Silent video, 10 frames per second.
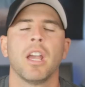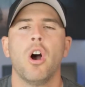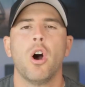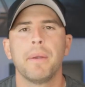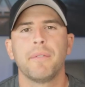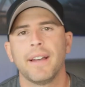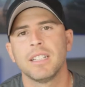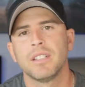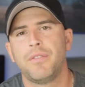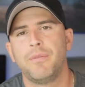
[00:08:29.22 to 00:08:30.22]
hope you found
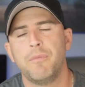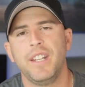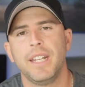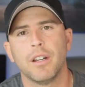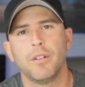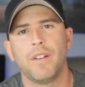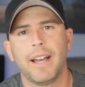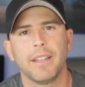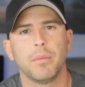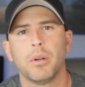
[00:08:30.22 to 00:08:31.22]
this video
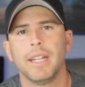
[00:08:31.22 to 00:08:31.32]
valuable.